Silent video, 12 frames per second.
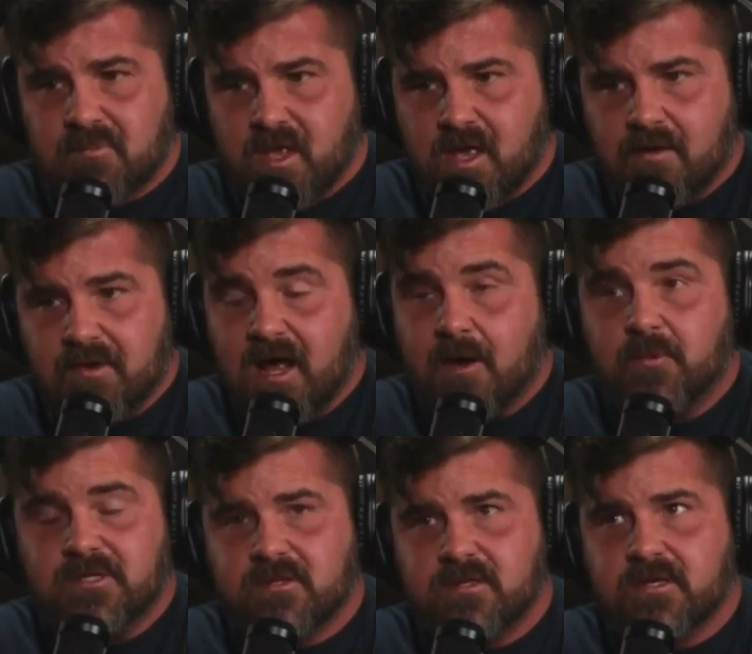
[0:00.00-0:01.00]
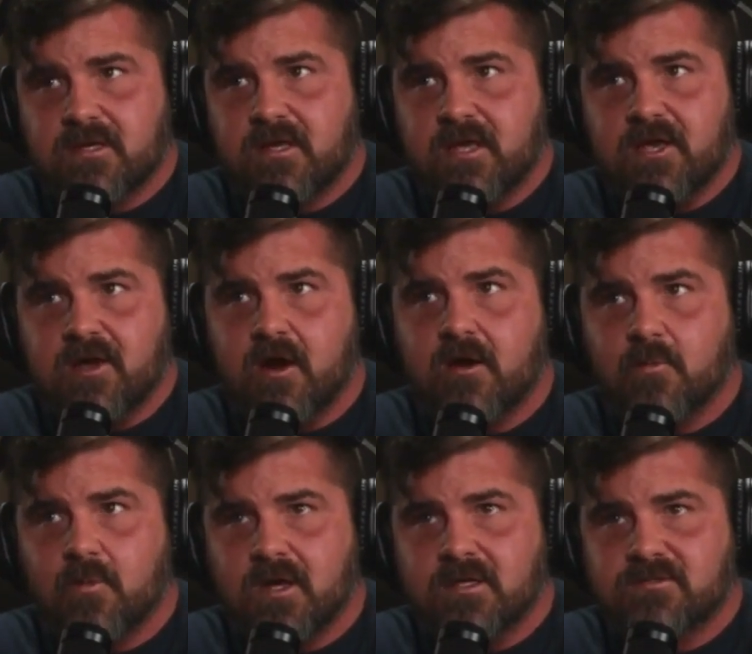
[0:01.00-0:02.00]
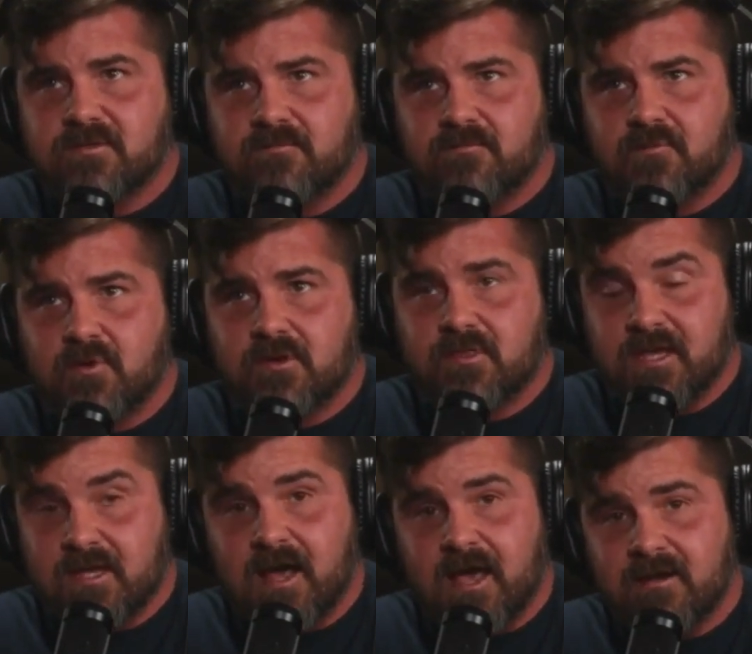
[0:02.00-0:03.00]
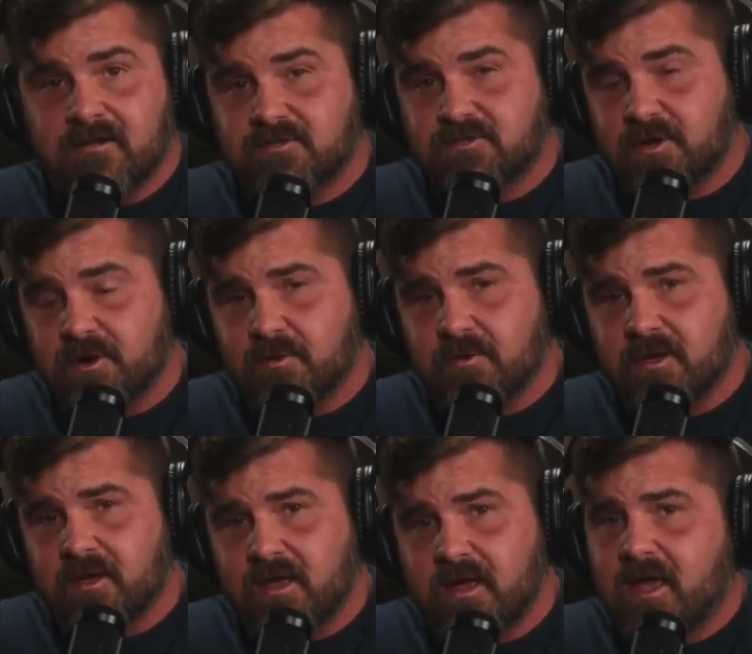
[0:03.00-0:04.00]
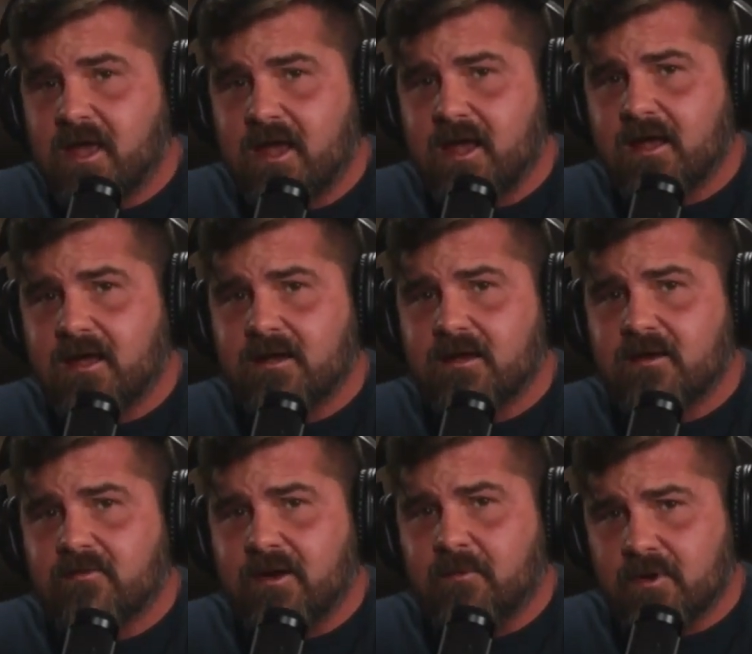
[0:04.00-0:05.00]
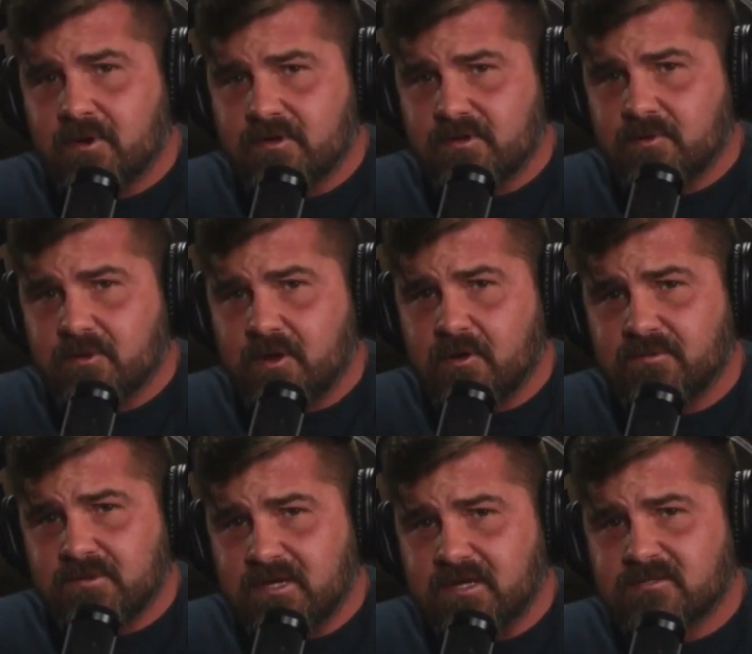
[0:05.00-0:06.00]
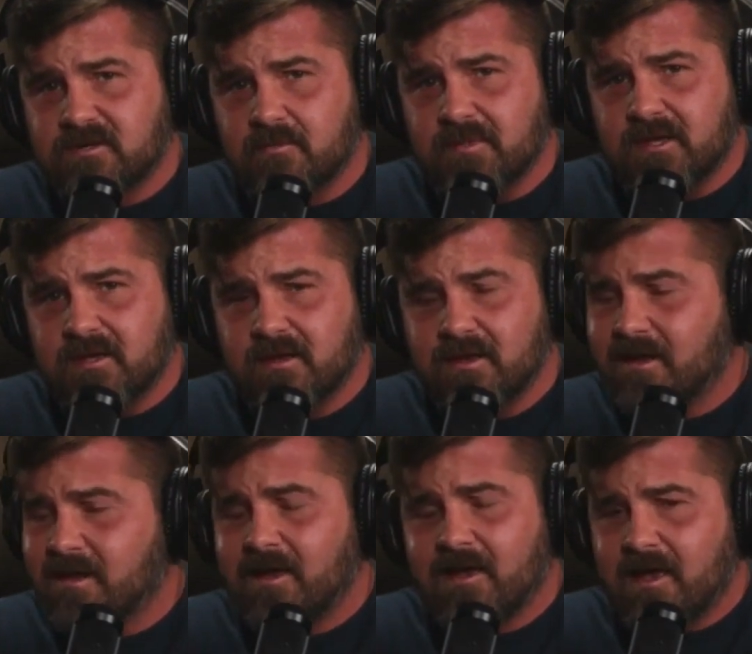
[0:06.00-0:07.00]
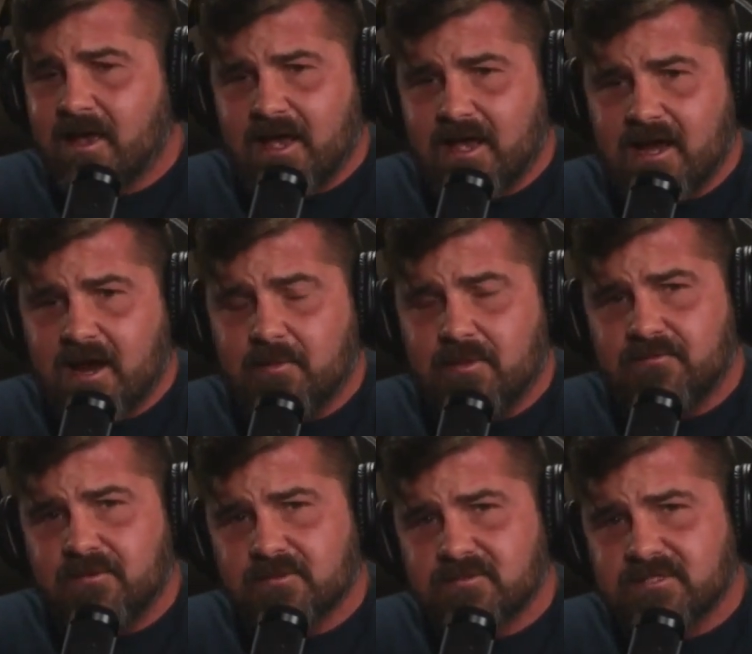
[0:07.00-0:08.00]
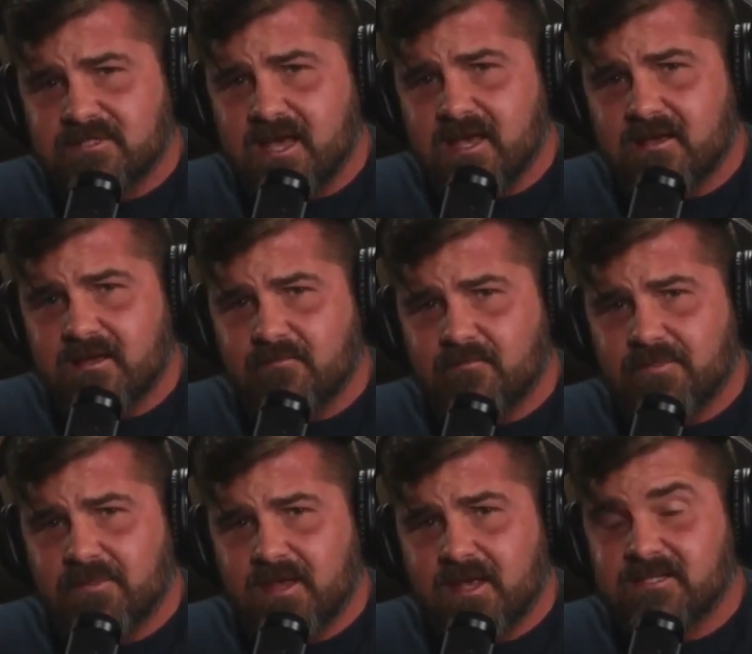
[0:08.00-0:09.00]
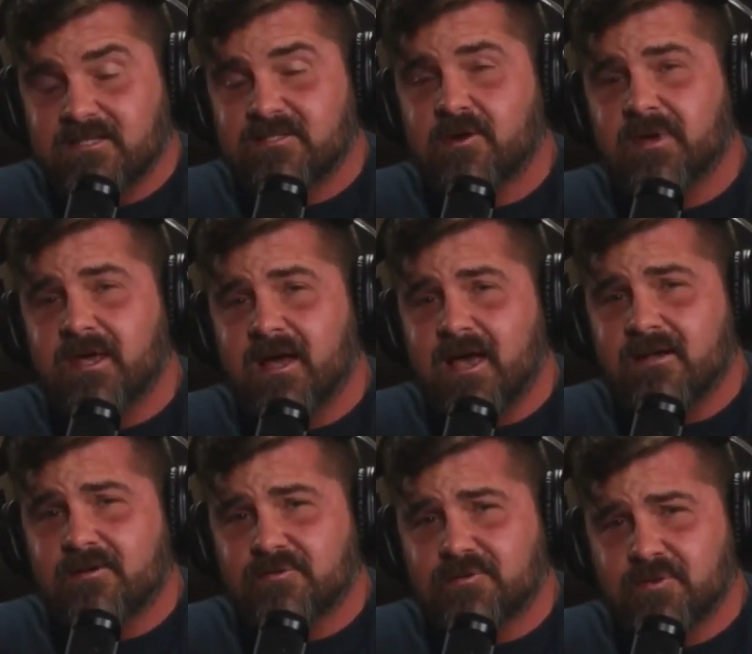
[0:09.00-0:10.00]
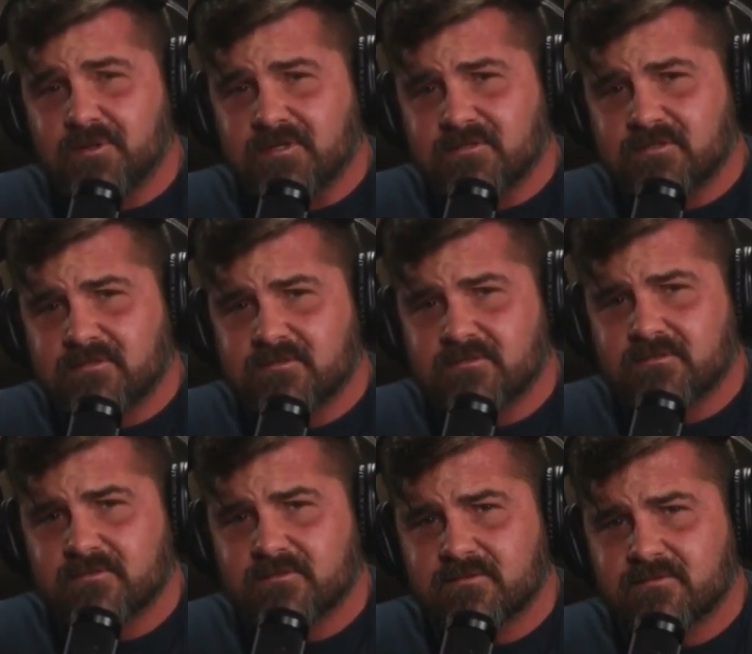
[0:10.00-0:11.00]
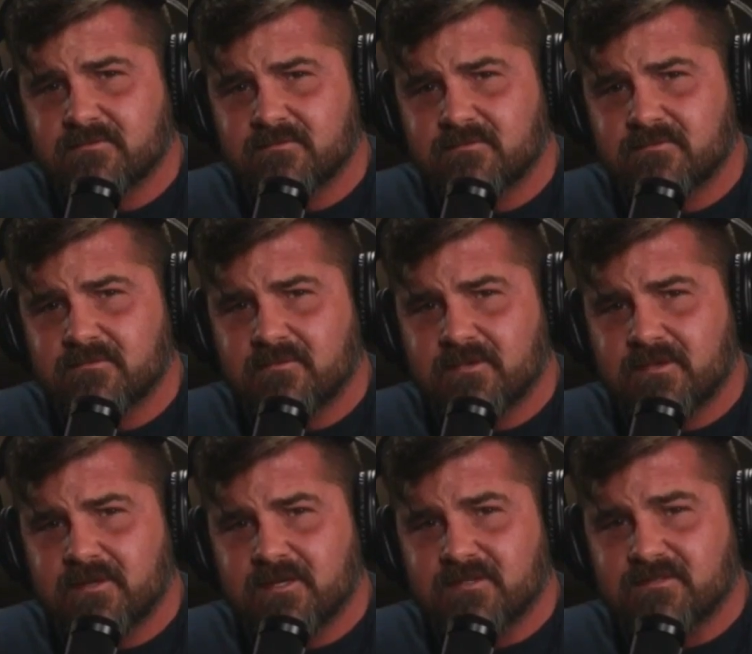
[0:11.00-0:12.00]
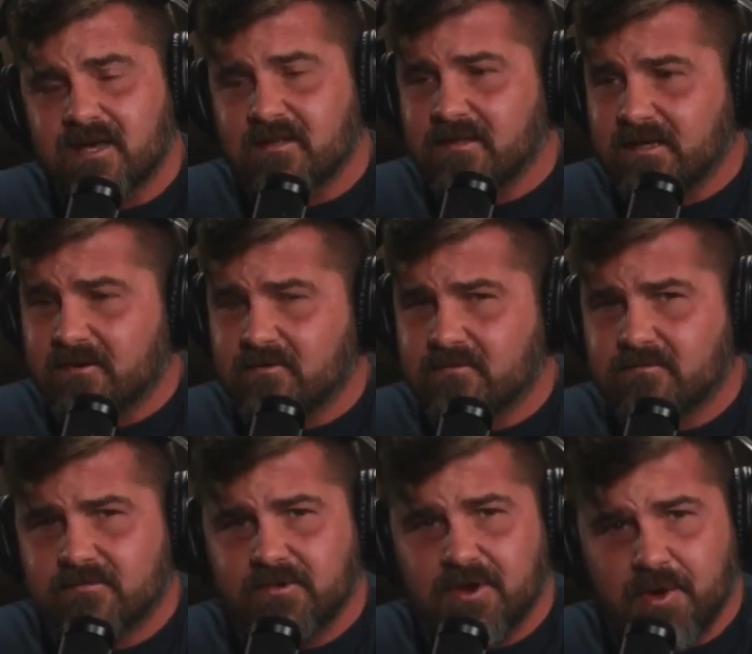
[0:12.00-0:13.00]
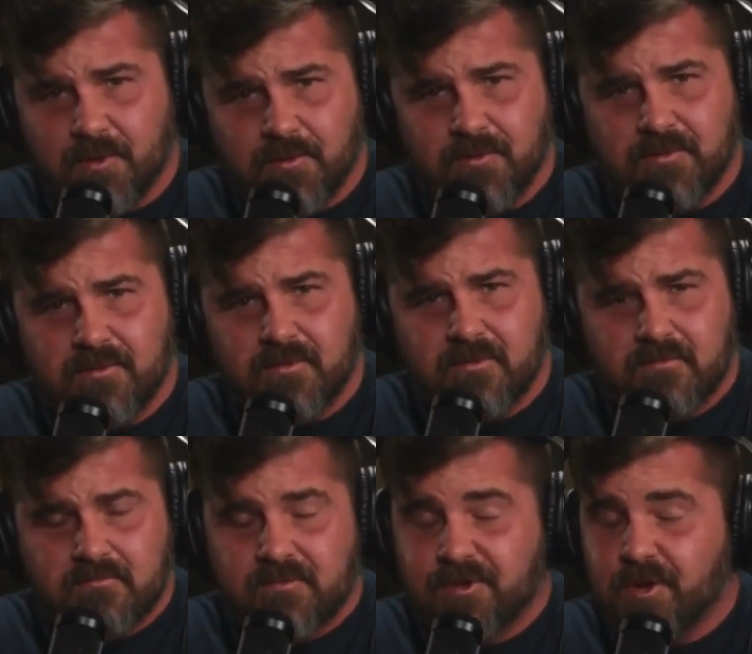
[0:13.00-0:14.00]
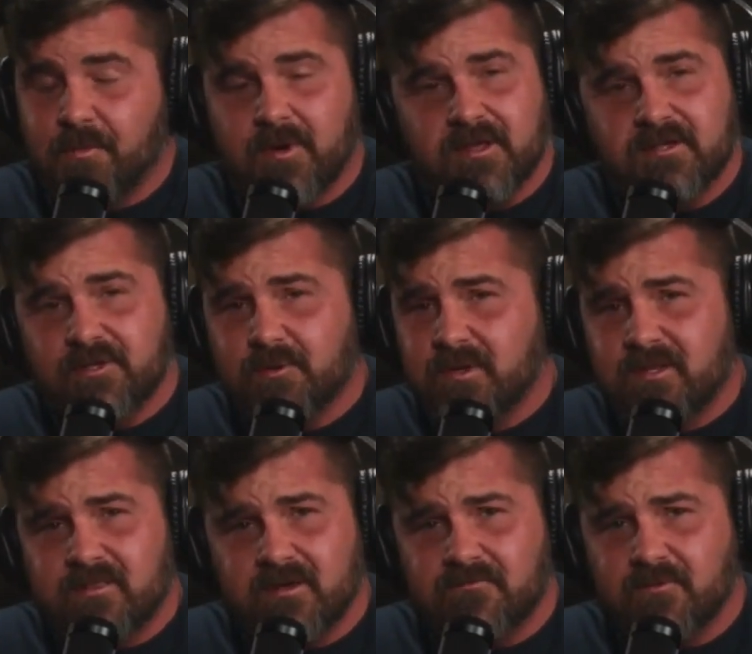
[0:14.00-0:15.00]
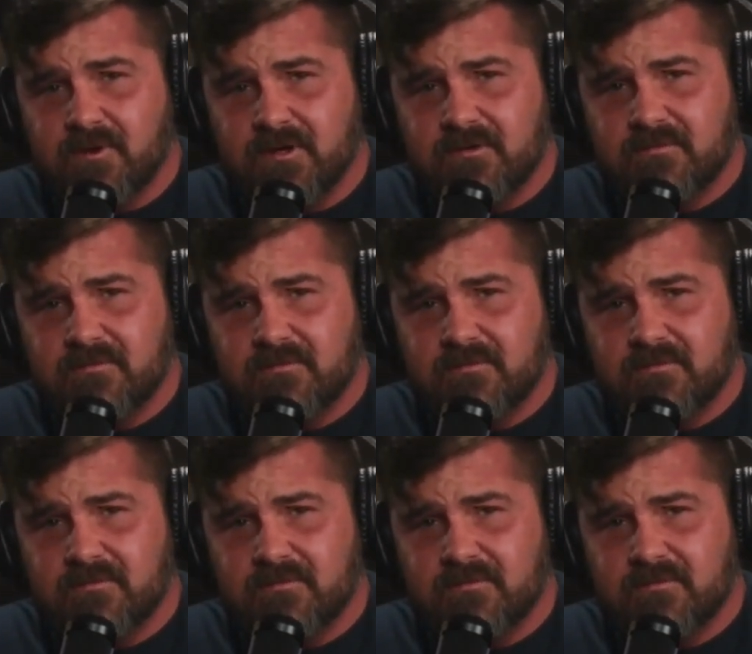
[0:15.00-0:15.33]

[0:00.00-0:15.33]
I mean, I went to the ER once for thinking I had a stroke, and they were going to do a COVID test on me, and I refused to take it, and she told me I had no choice. Is that legal? No. Nobody would do anything for it.